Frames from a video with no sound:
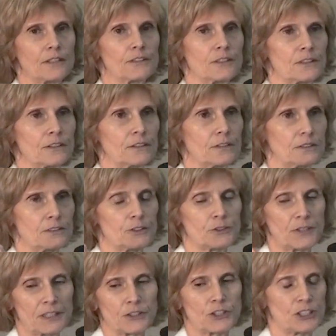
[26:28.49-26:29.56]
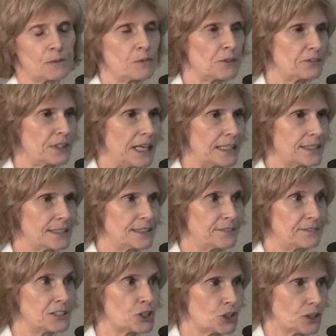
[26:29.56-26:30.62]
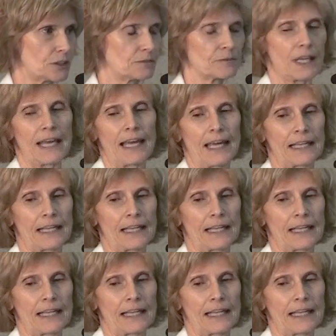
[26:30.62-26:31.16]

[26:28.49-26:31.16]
the, the directorship of that division.